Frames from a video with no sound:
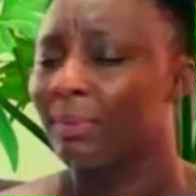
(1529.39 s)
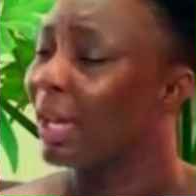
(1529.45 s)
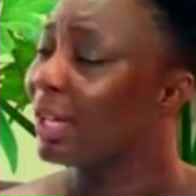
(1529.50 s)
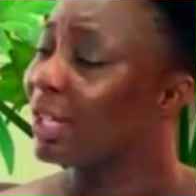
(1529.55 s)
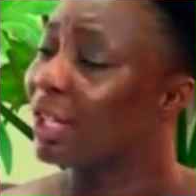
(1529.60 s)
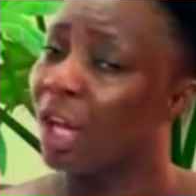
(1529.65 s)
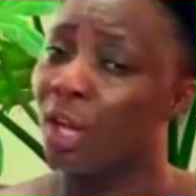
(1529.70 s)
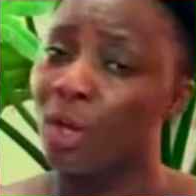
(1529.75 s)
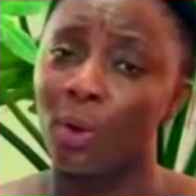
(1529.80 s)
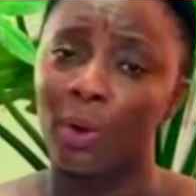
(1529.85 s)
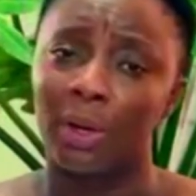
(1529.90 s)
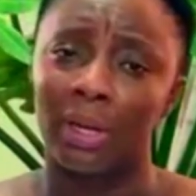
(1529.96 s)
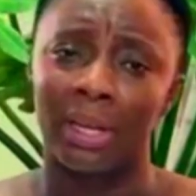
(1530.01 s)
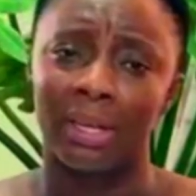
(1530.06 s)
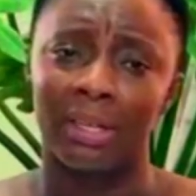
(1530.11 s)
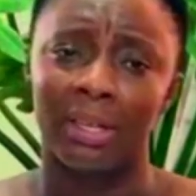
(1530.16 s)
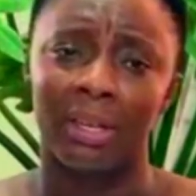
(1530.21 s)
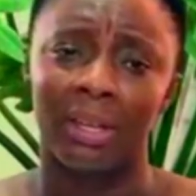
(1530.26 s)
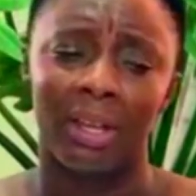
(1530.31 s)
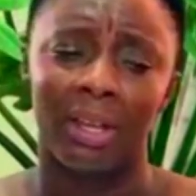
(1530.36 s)
My dear young
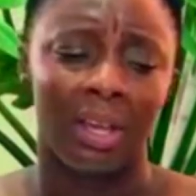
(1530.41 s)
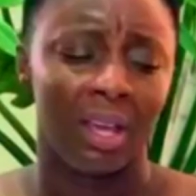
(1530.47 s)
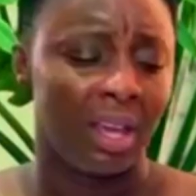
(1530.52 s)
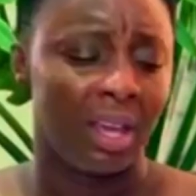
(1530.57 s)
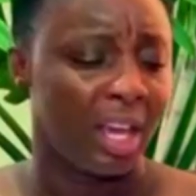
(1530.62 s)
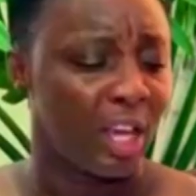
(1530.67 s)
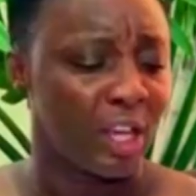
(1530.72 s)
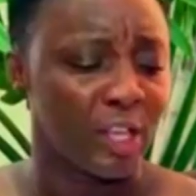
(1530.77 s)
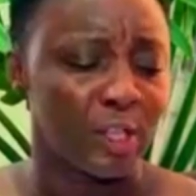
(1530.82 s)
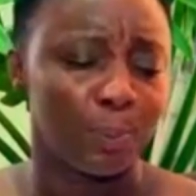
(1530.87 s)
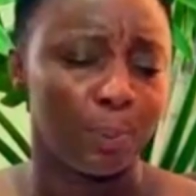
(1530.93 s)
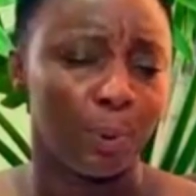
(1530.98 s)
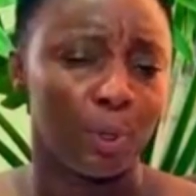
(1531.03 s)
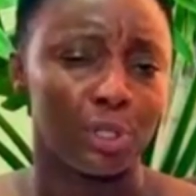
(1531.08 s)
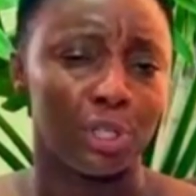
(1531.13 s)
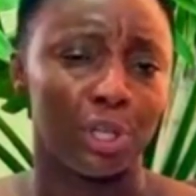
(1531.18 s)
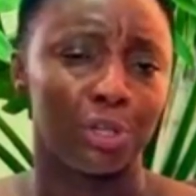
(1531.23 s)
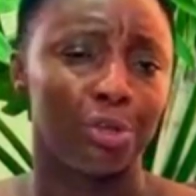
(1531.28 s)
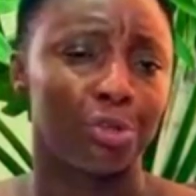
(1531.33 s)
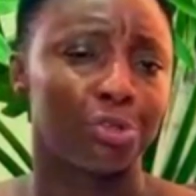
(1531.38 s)
lady, he
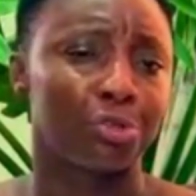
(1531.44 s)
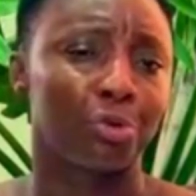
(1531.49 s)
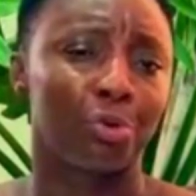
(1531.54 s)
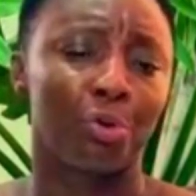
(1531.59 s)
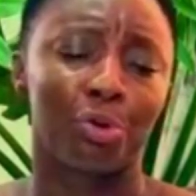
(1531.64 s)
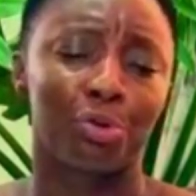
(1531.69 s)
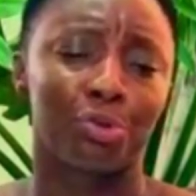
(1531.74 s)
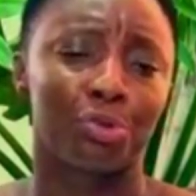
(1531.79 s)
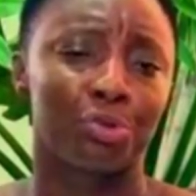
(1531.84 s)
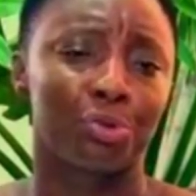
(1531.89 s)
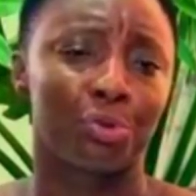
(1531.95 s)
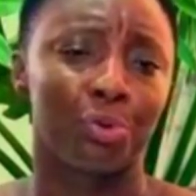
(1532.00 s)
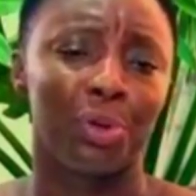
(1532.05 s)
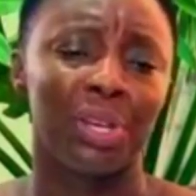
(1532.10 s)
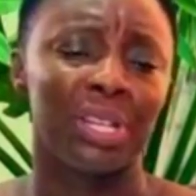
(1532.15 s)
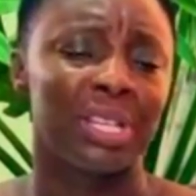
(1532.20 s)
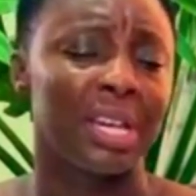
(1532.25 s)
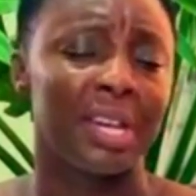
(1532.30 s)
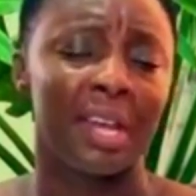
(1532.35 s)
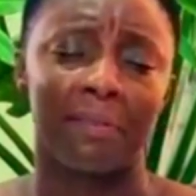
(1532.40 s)
sponsored you to go to school.
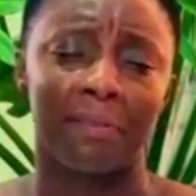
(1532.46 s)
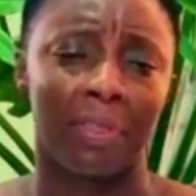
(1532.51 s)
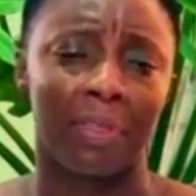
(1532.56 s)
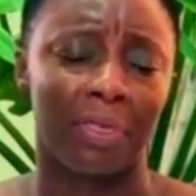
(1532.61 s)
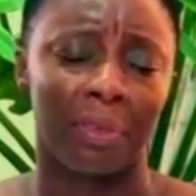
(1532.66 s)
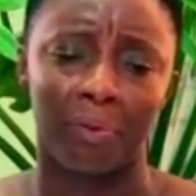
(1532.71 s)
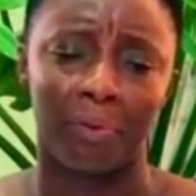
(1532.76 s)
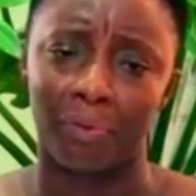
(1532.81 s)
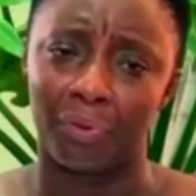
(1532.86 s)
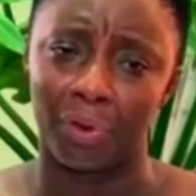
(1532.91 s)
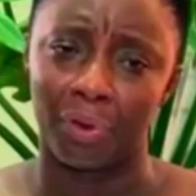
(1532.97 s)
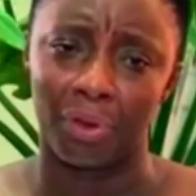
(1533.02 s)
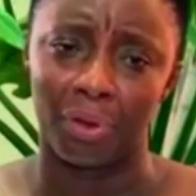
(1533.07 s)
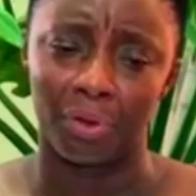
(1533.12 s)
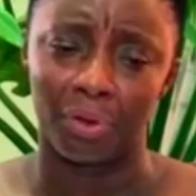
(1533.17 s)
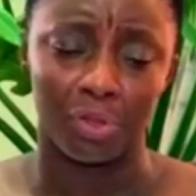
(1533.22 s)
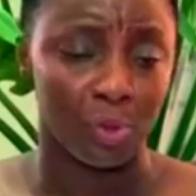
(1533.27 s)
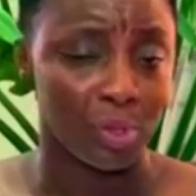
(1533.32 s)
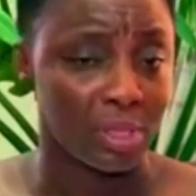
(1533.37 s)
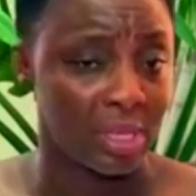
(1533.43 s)
He did everything for
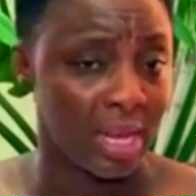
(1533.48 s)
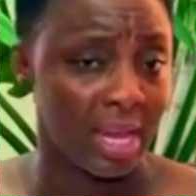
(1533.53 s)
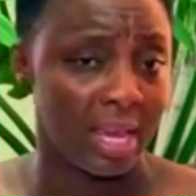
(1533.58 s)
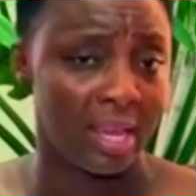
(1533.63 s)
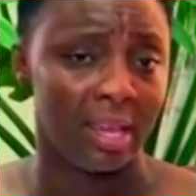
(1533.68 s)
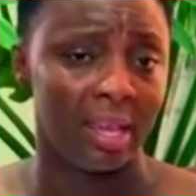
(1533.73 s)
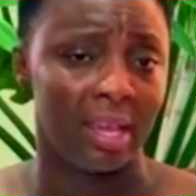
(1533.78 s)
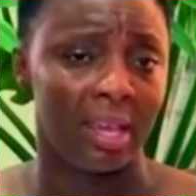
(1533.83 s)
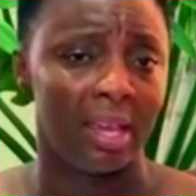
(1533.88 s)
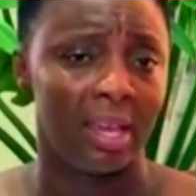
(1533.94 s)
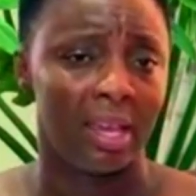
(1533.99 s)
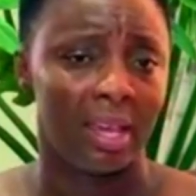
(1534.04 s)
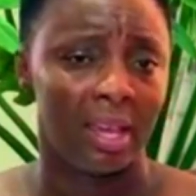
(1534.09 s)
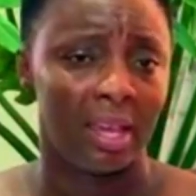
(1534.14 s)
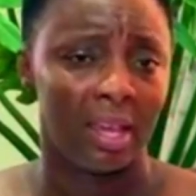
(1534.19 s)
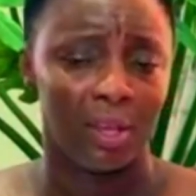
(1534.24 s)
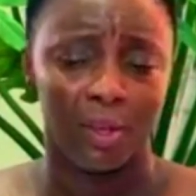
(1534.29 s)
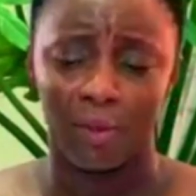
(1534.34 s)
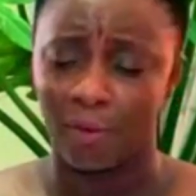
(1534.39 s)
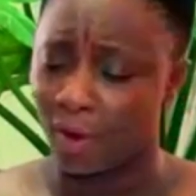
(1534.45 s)
you. Today,
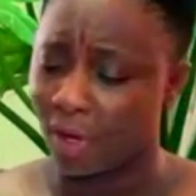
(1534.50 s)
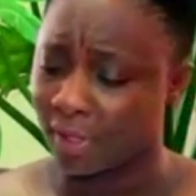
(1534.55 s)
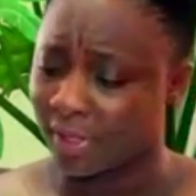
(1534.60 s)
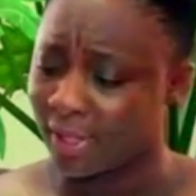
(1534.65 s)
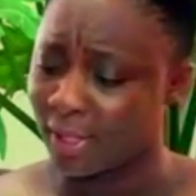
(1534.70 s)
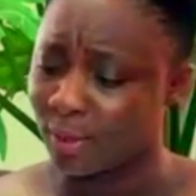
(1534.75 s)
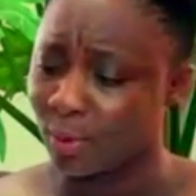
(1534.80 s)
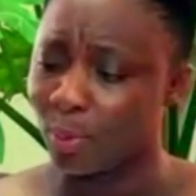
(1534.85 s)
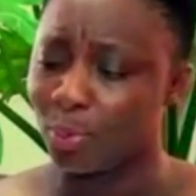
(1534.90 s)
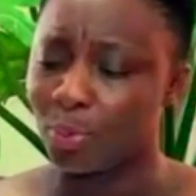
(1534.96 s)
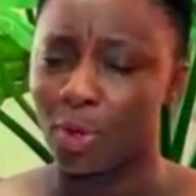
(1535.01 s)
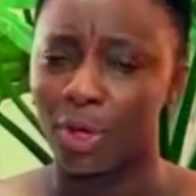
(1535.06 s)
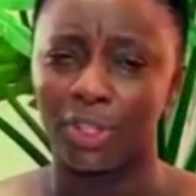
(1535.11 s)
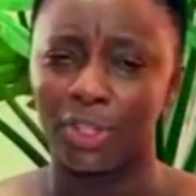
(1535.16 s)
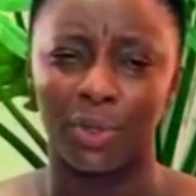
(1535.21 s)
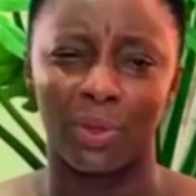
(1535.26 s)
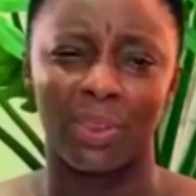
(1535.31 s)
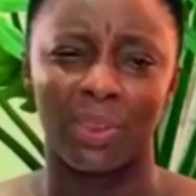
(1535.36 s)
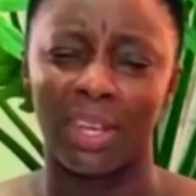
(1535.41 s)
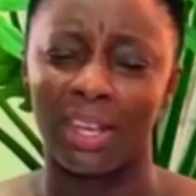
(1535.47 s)
you got into a
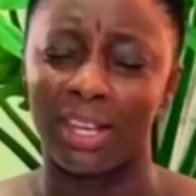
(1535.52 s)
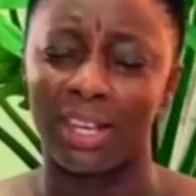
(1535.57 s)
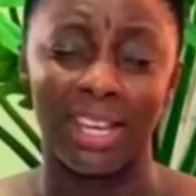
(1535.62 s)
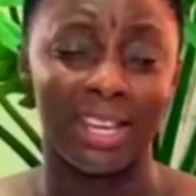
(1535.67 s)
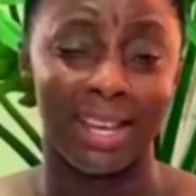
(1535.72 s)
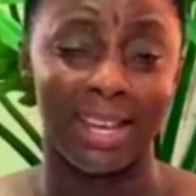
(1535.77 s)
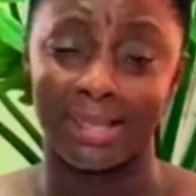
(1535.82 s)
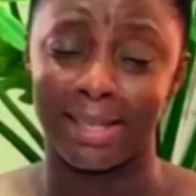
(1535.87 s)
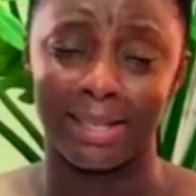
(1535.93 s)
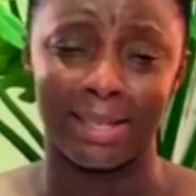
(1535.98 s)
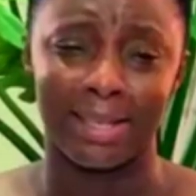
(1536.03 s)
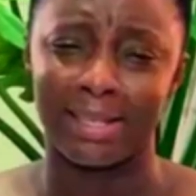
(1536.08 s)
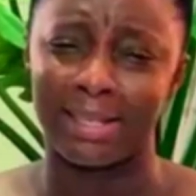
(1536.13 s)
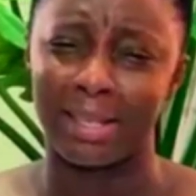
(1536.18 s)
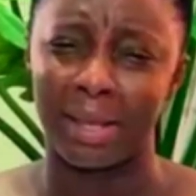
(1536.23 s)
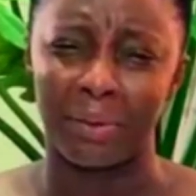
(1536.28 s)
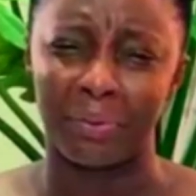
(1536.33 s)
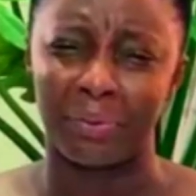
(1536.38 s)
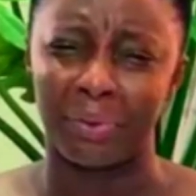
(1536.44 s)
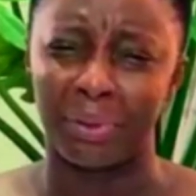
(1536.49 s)
point you think he doesn't
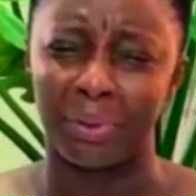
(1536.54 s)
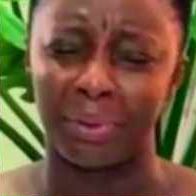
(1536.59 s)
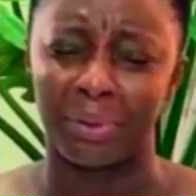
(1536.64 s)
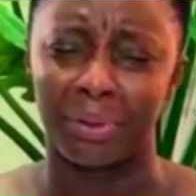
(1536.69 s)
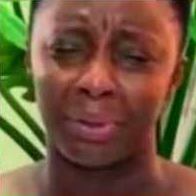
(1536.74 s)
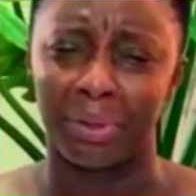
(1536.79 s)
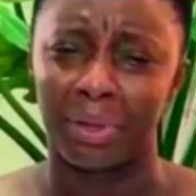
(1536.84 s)
deserve you.